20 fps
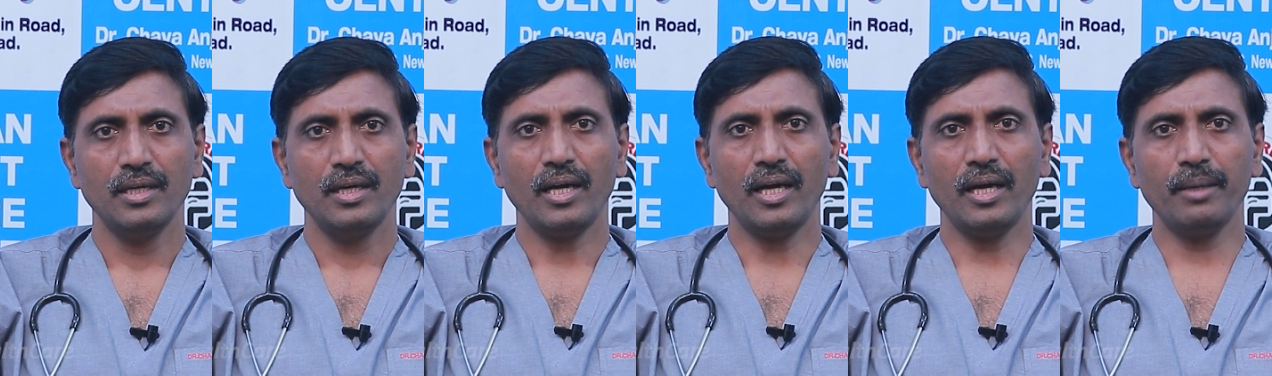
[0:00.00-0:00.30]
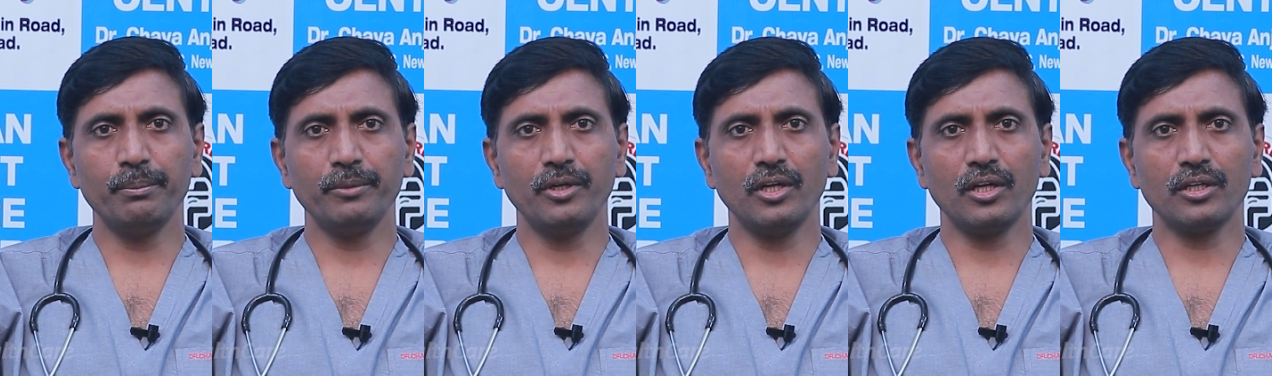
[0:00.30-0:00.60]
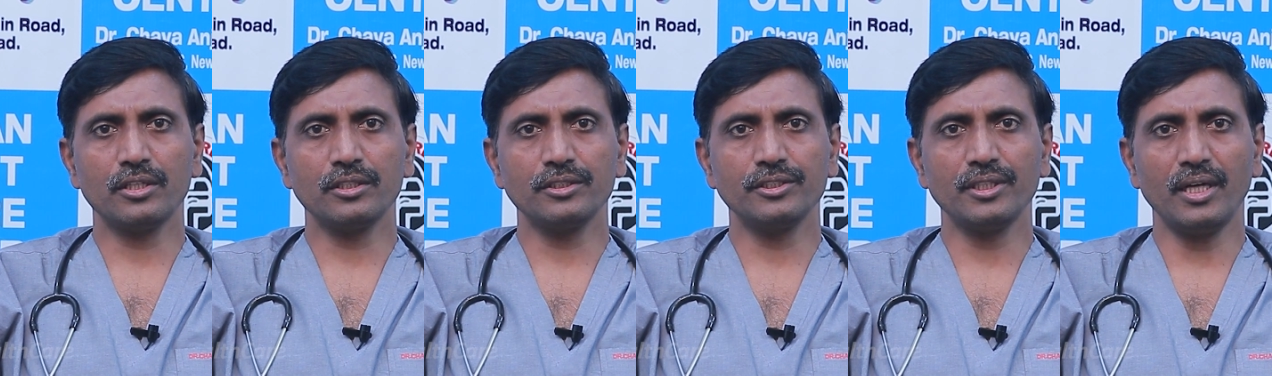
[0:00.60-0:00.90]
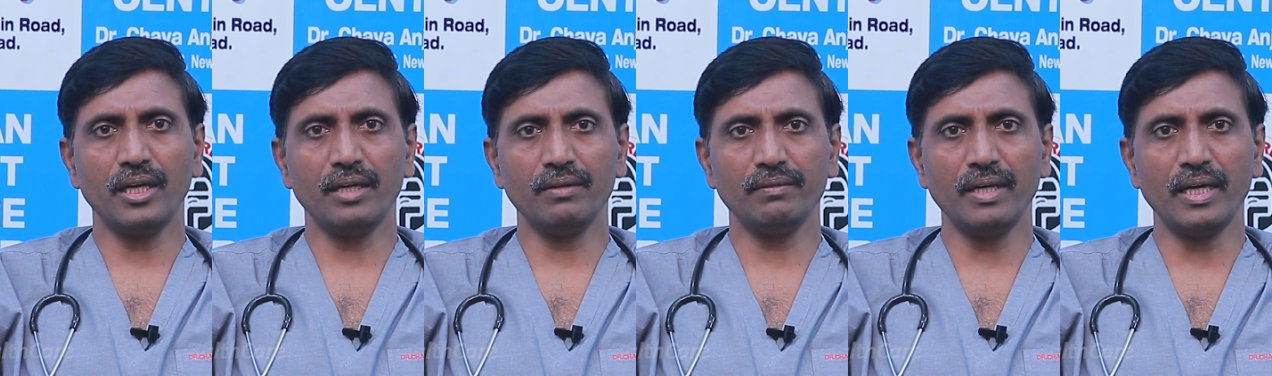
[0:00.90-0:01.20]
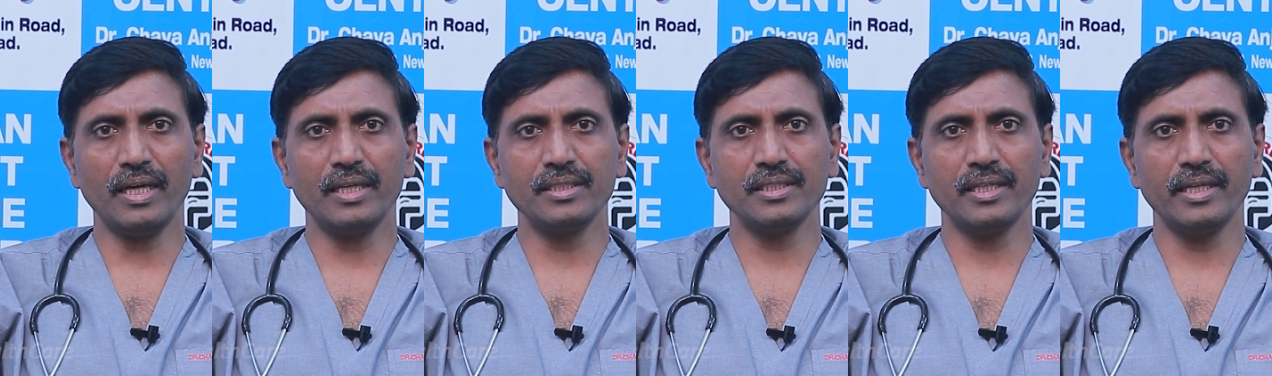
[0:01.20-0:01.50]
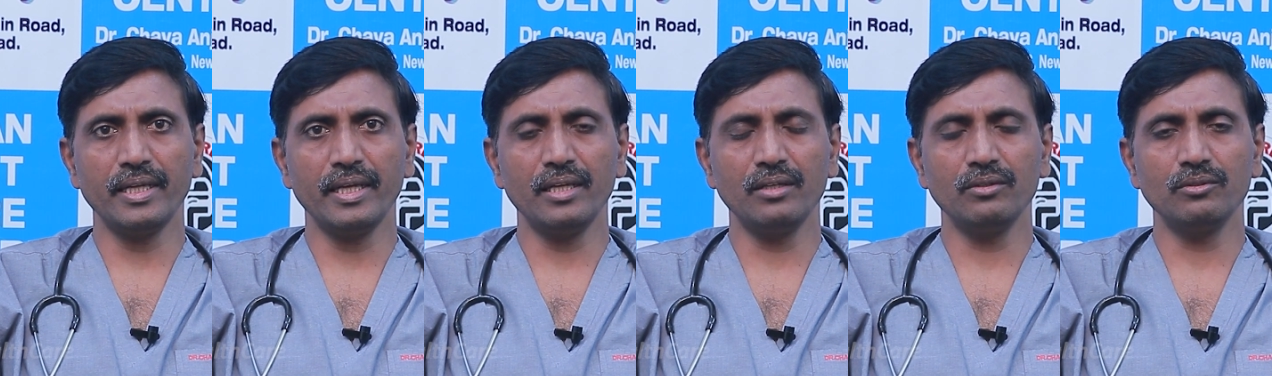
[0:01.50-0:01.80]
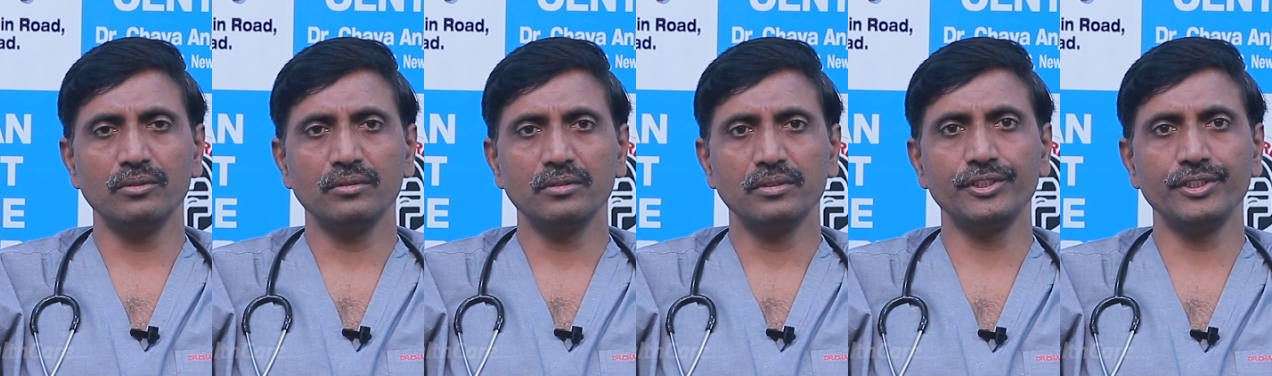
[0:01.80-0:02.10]
I am Dr.Chava
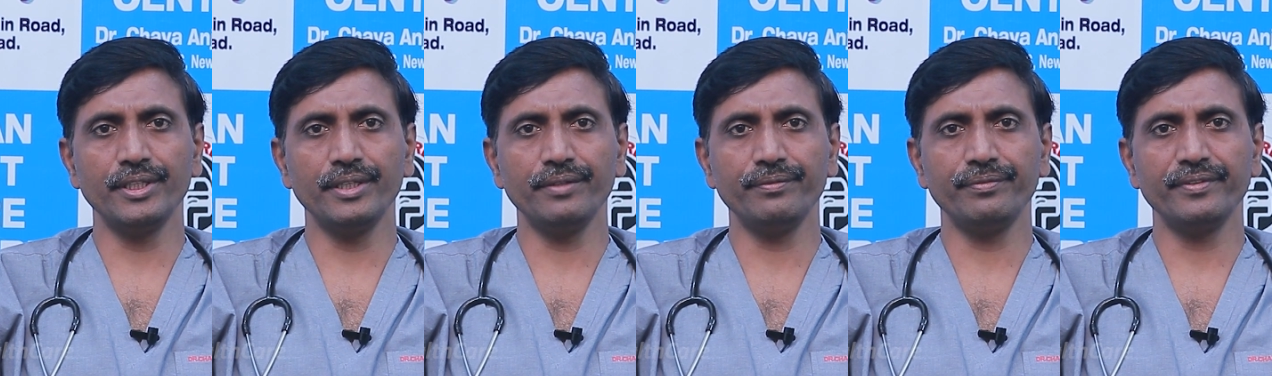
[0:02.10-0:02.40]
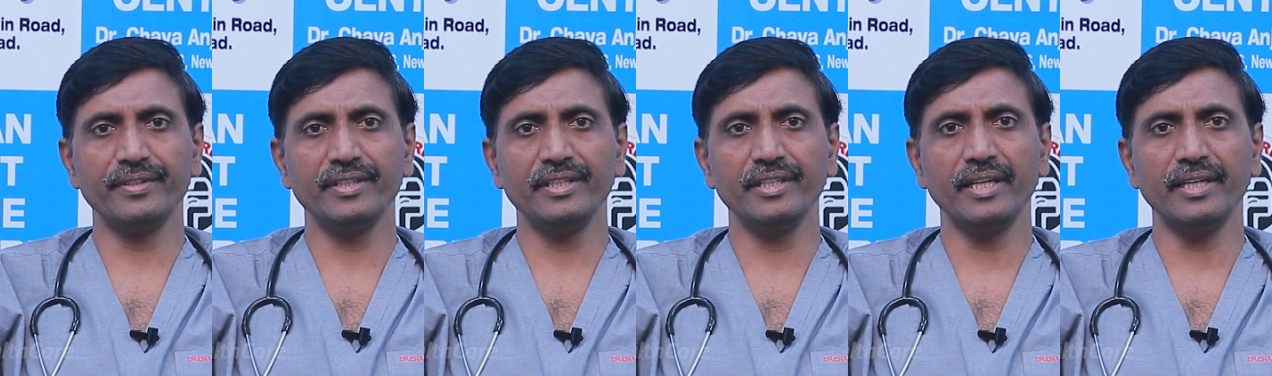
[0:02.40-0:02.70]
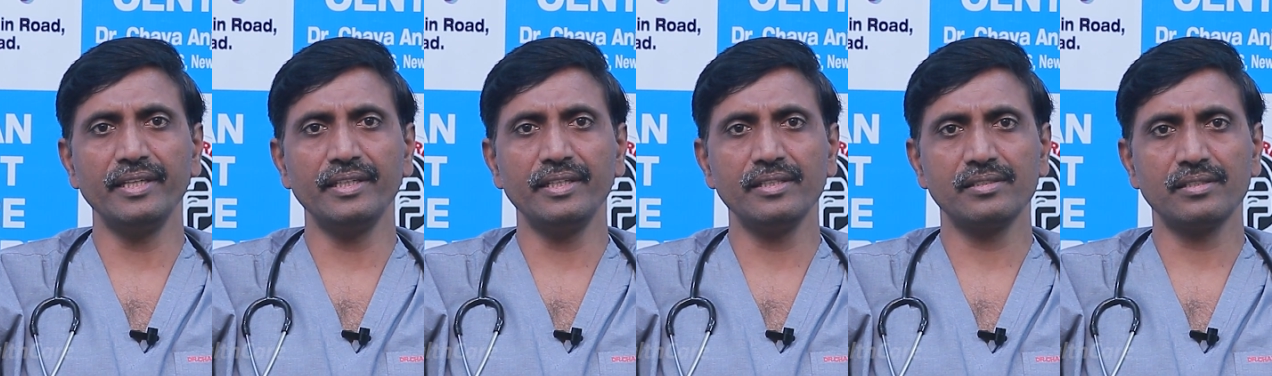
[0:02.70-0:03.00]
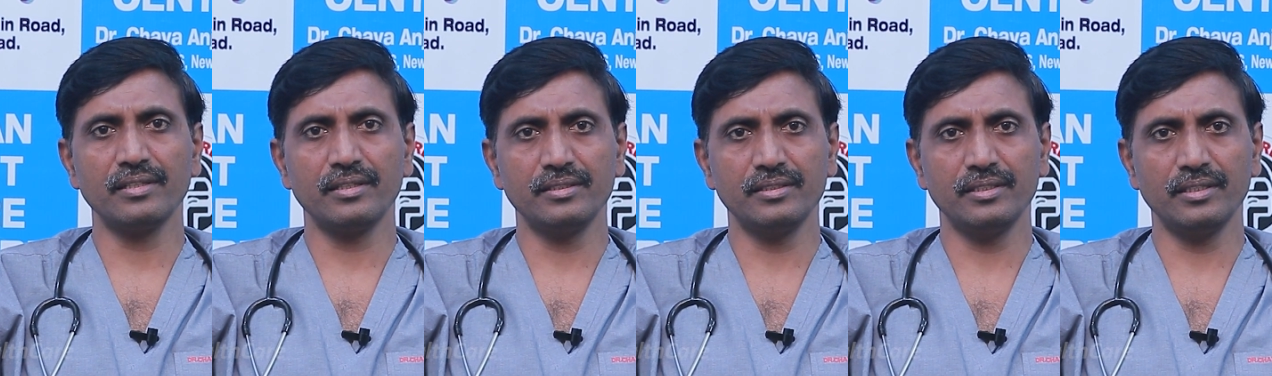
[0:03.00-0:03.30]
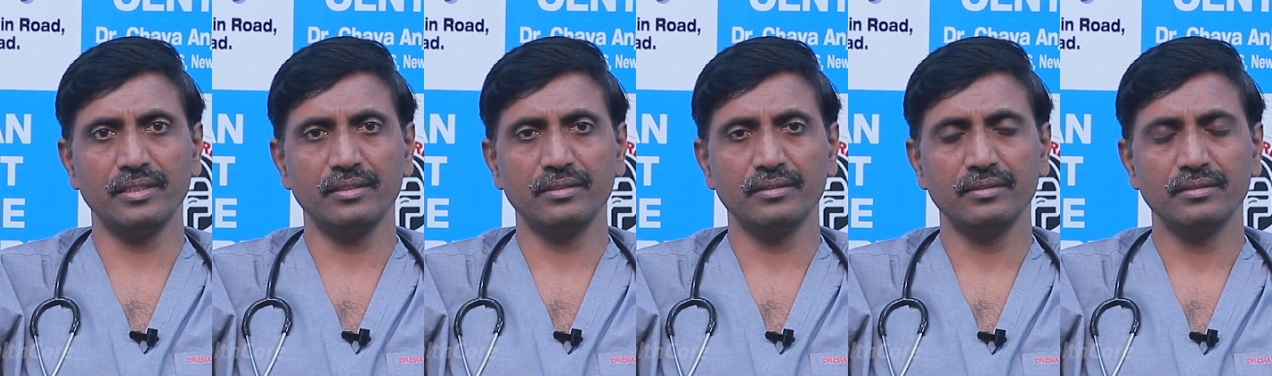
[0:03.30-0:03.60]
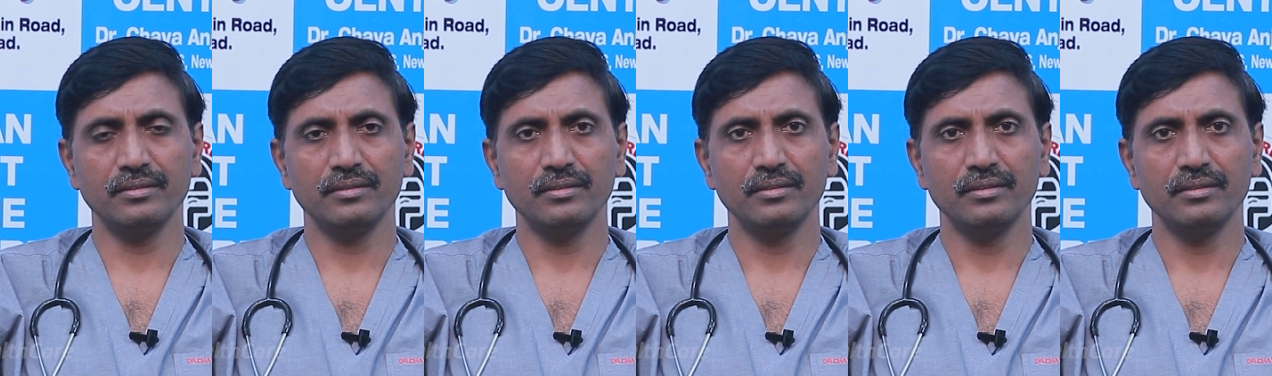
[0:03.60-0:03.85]
Anjaneyulu, Chief ENT Surgeon,